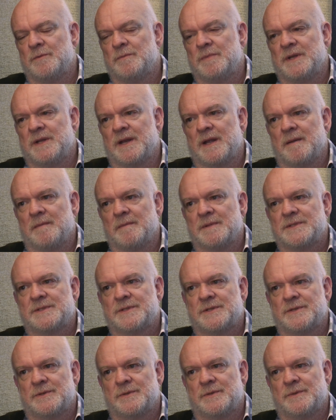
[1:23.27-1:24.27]
being able
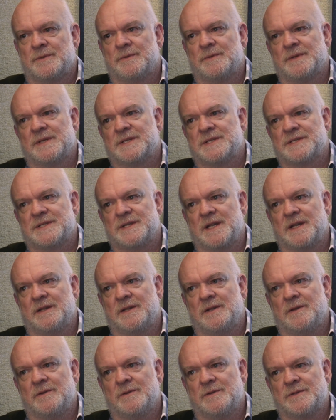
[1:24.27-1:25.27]
to extend
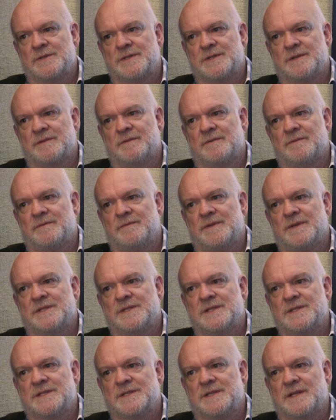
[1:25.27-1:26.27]
the use of
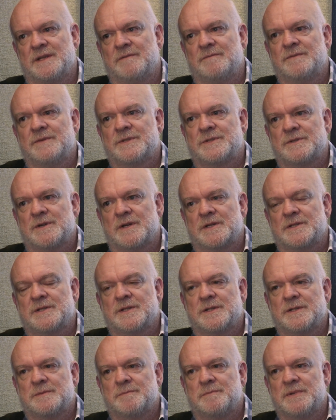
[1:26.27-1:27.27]
existing infrastructure
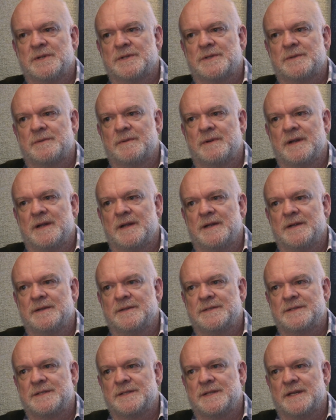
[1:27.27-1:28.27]
that's built
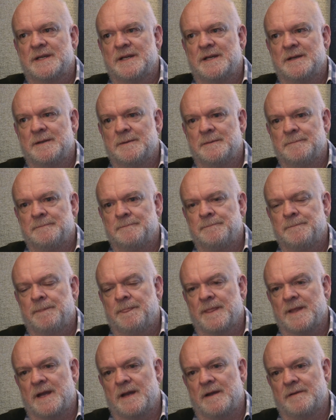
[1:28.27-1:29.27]
around
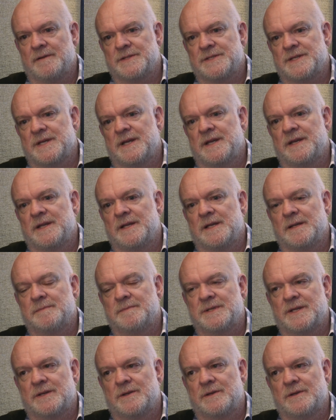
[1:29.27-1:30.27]
RSA and
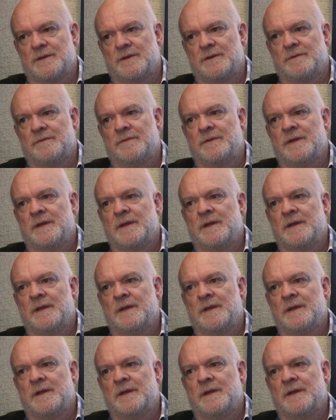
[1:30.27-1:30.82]
elliptic curve,